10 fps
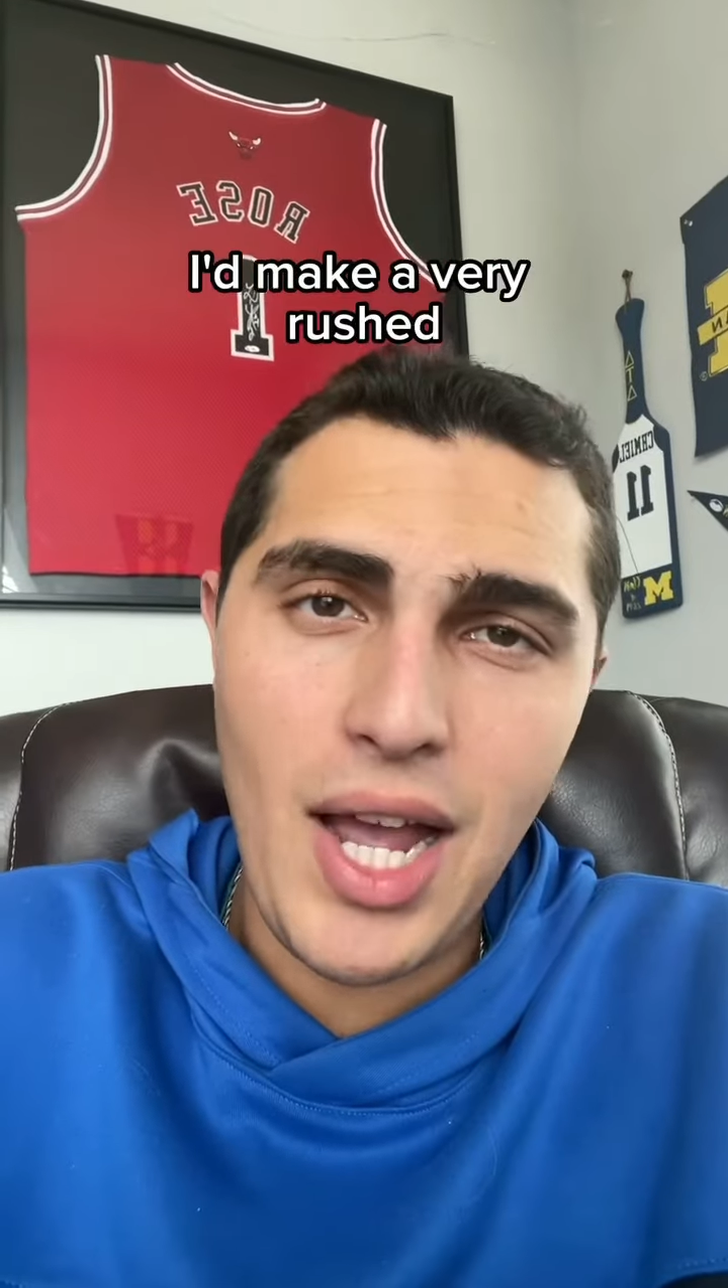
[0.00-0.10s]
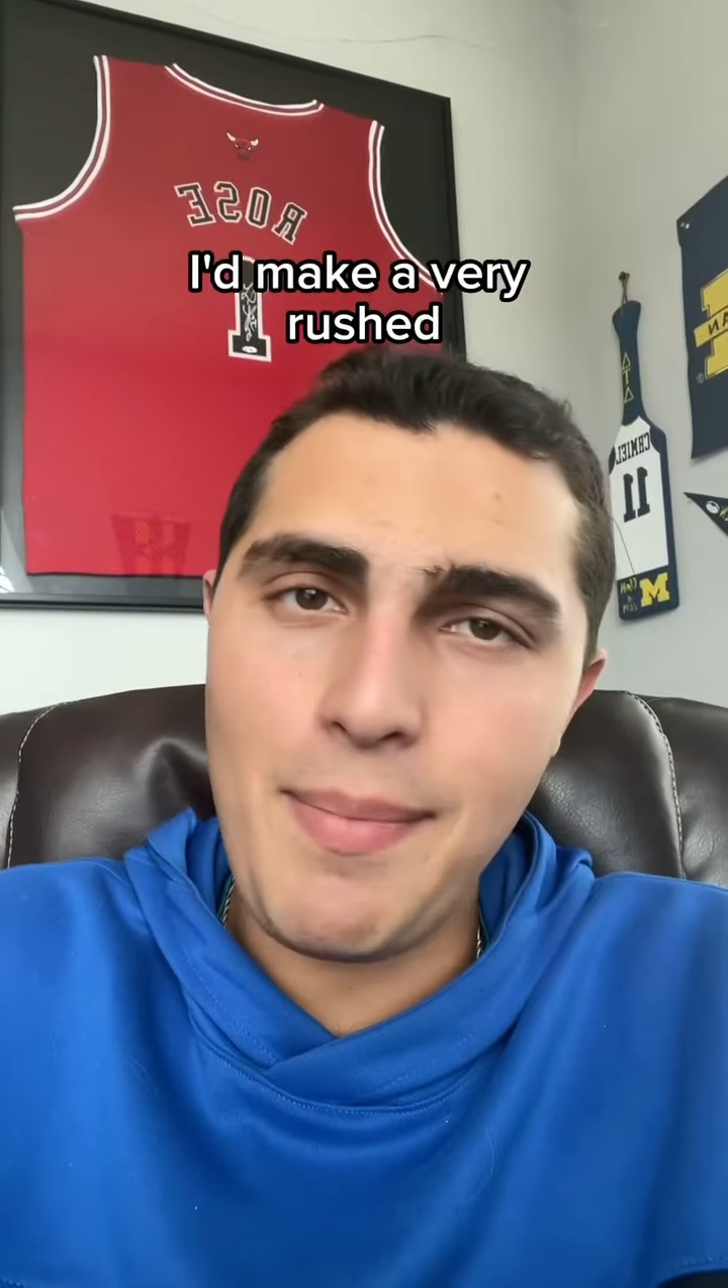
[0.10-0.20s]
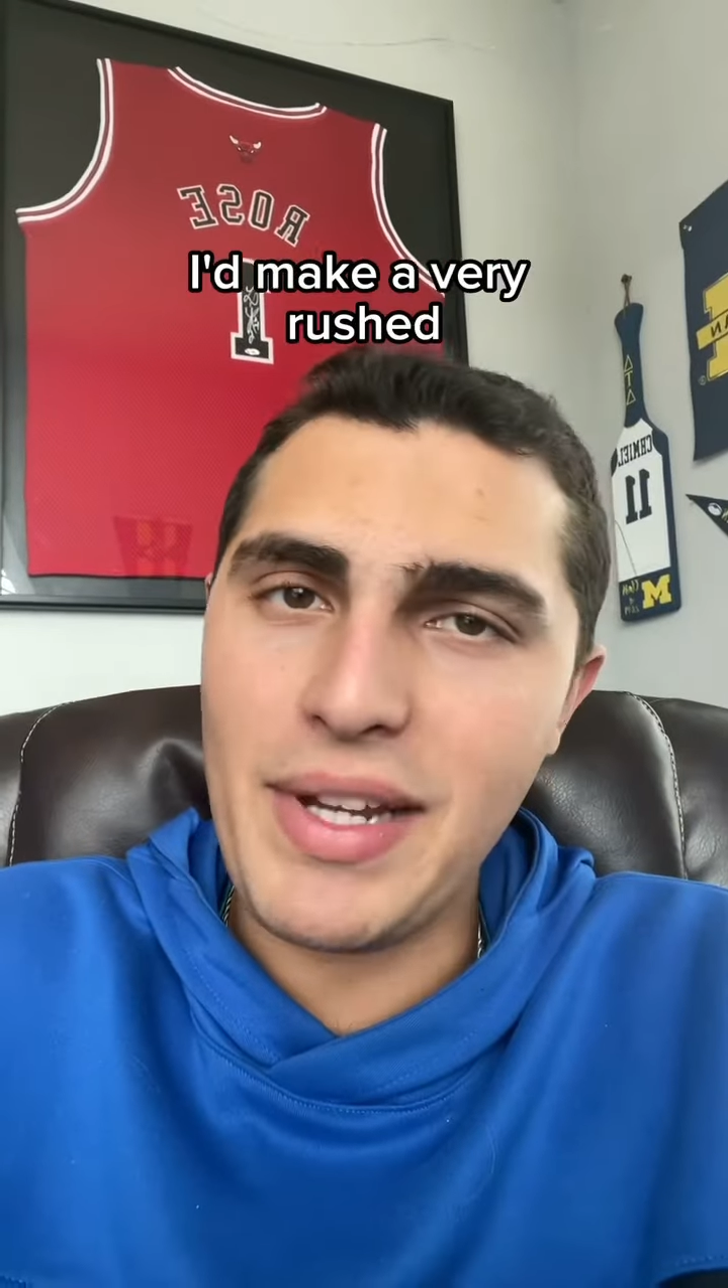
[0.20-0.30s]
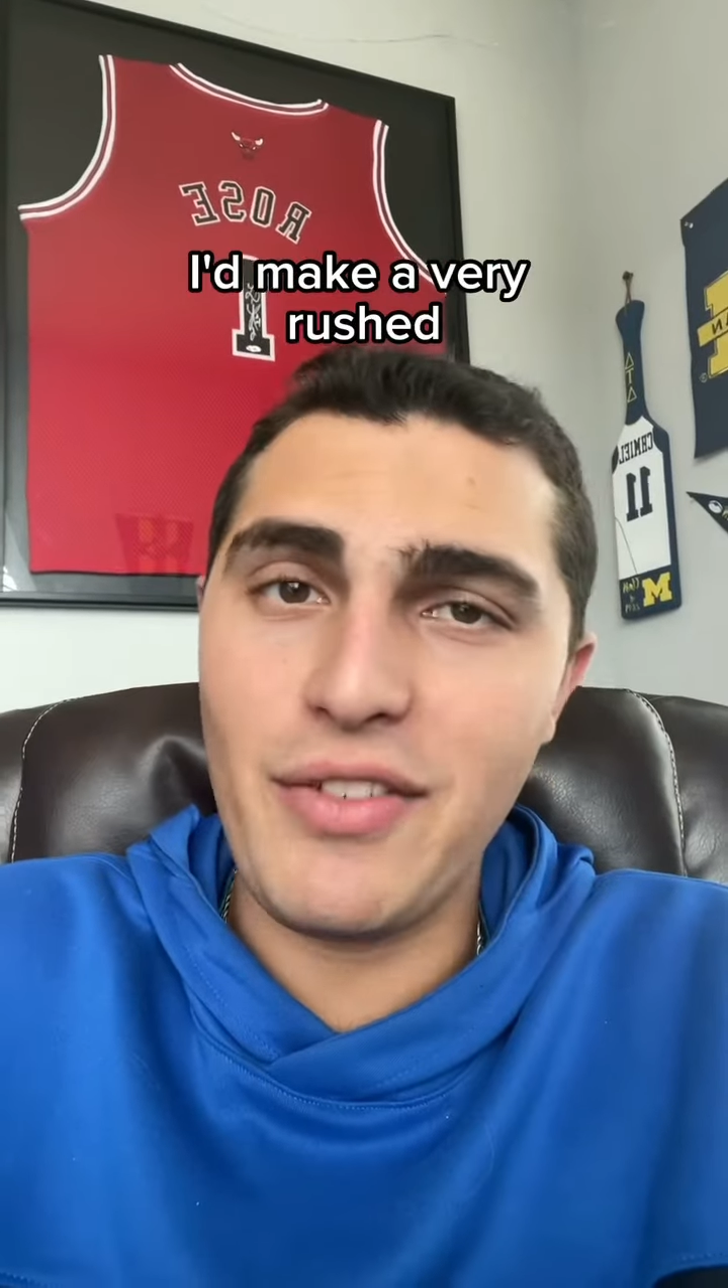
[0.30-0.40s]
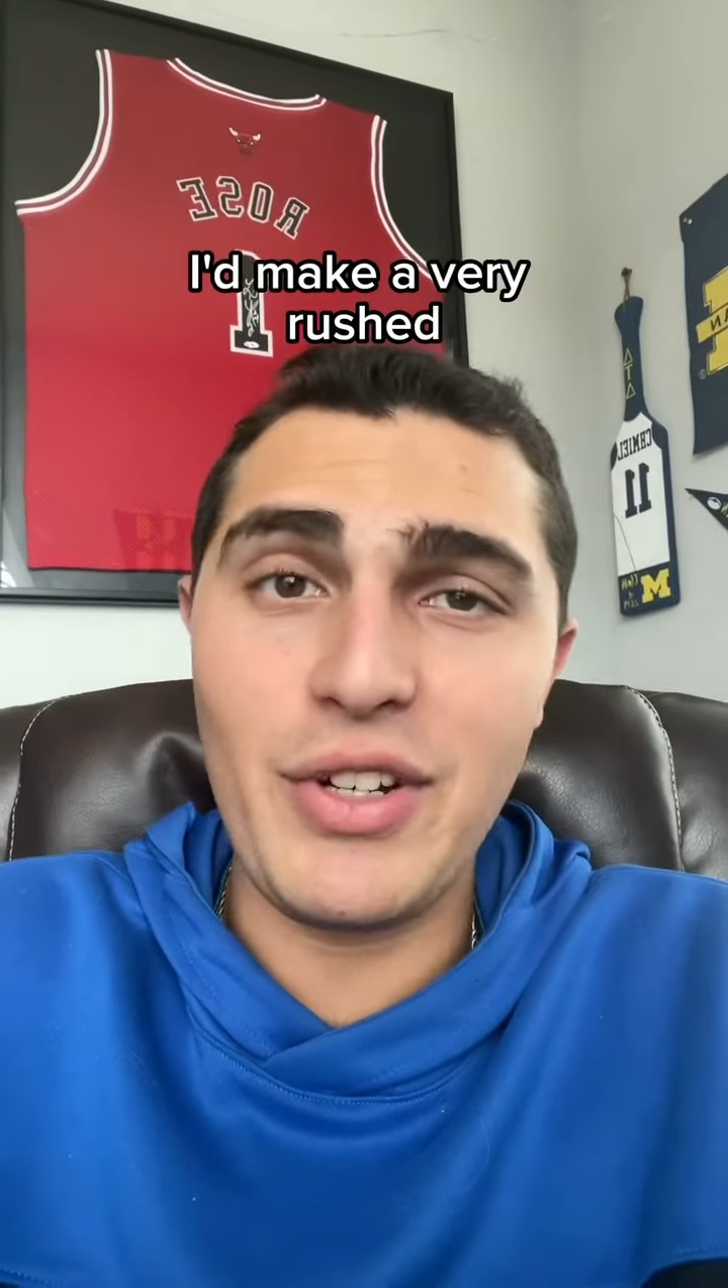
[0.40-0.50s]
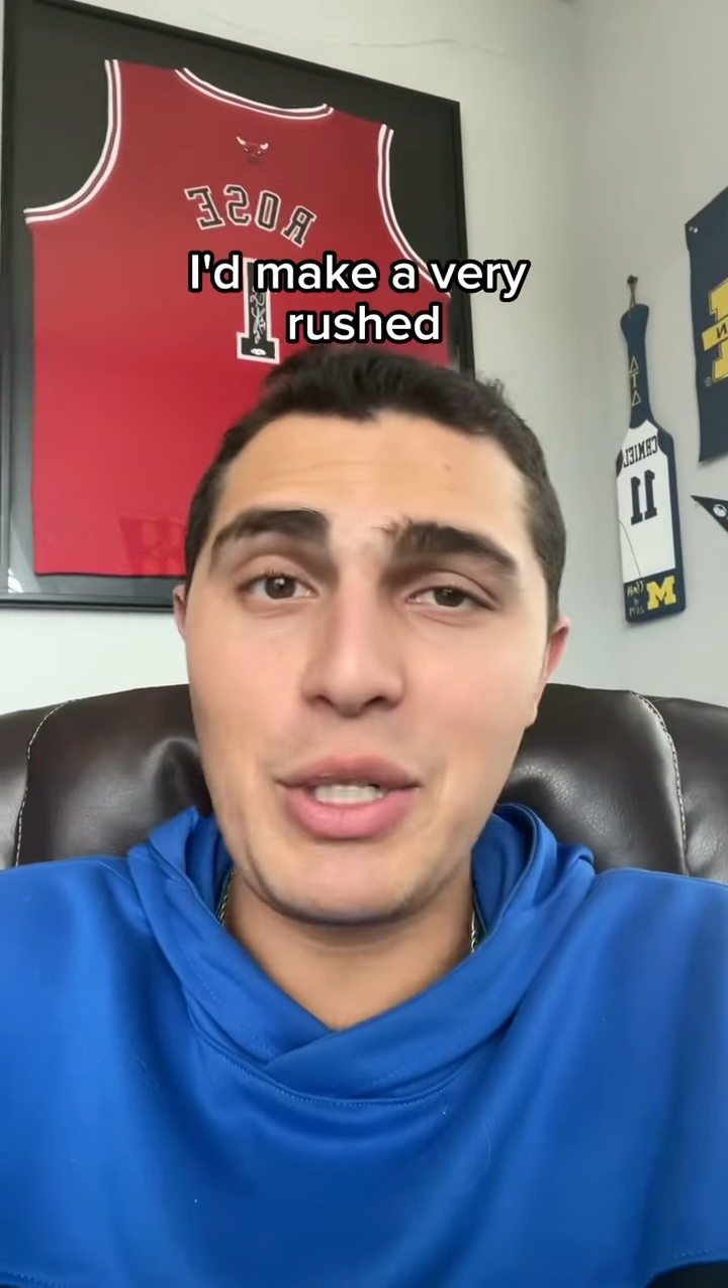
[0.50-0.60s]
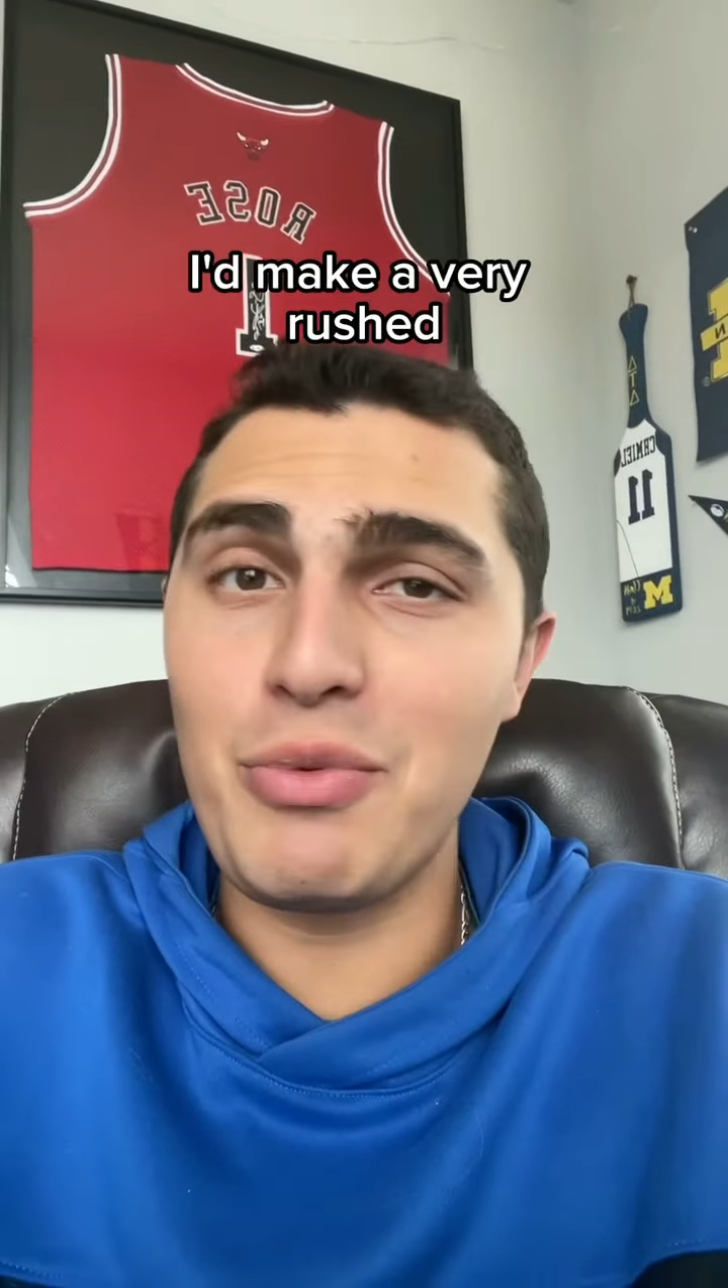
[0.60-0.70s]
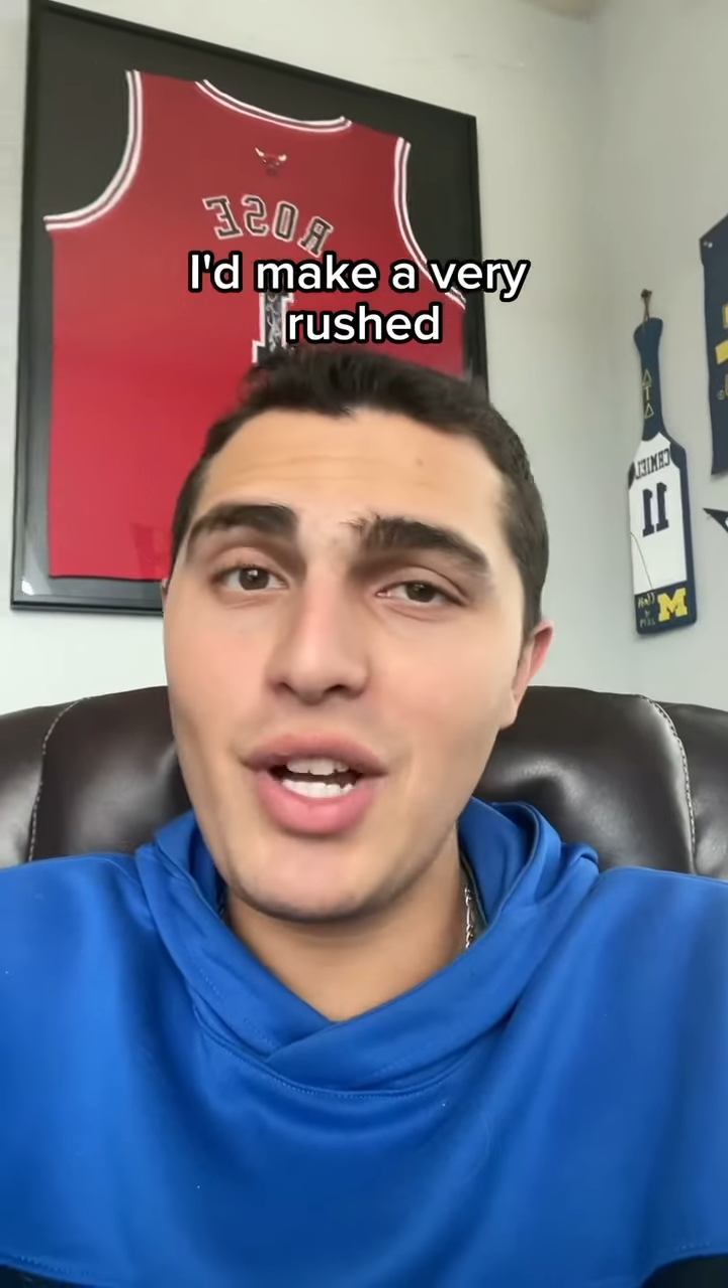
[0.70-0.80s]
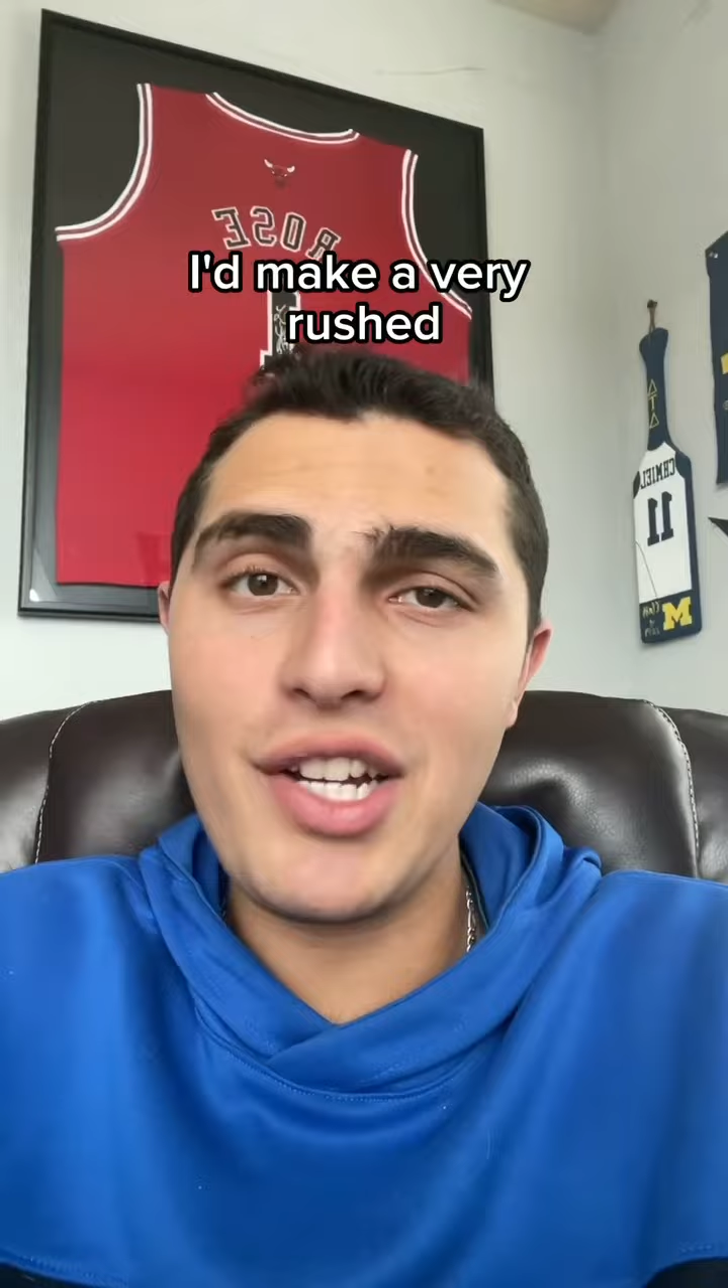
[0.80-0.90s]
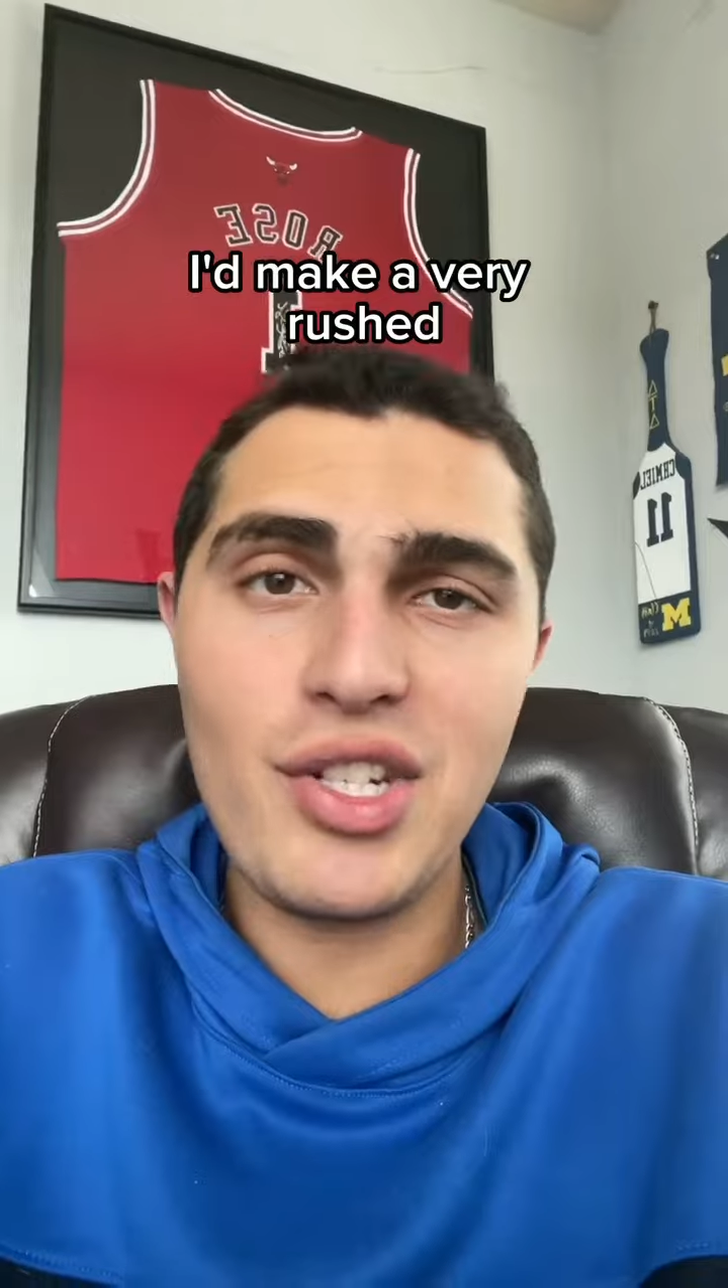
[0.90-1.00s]
I'd make a very
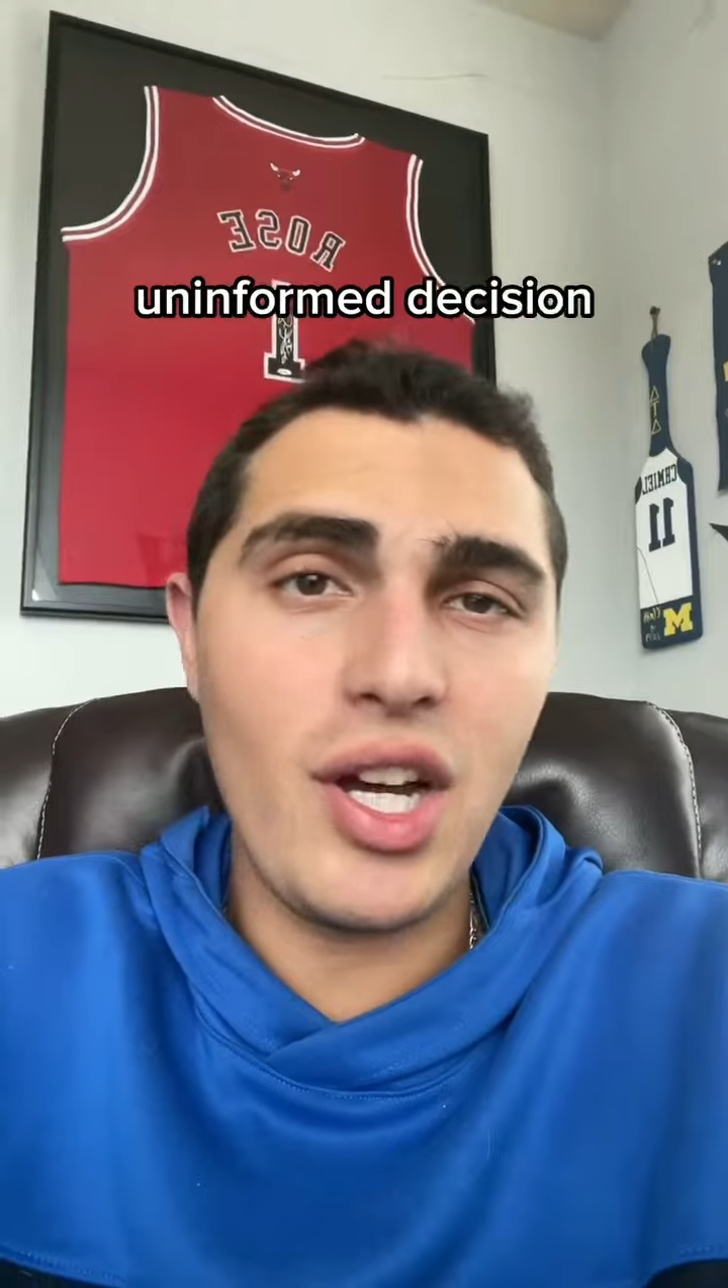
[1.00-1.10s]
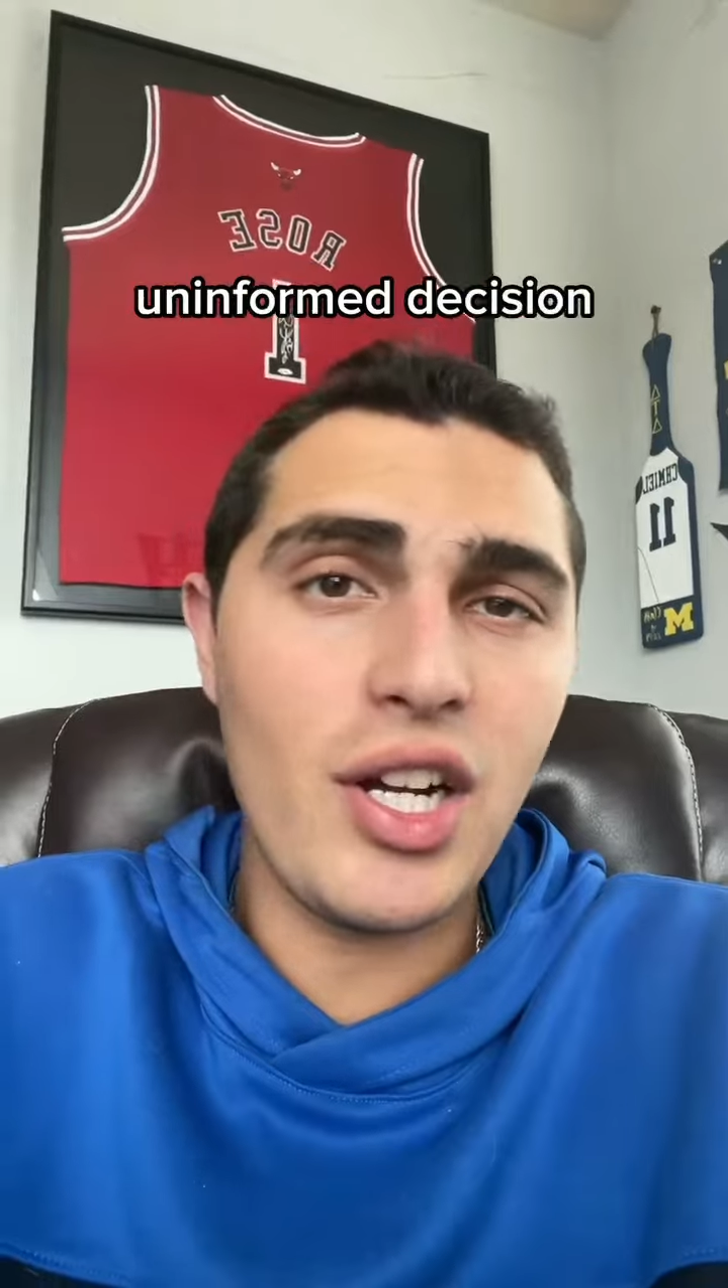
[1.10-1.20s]
rushed,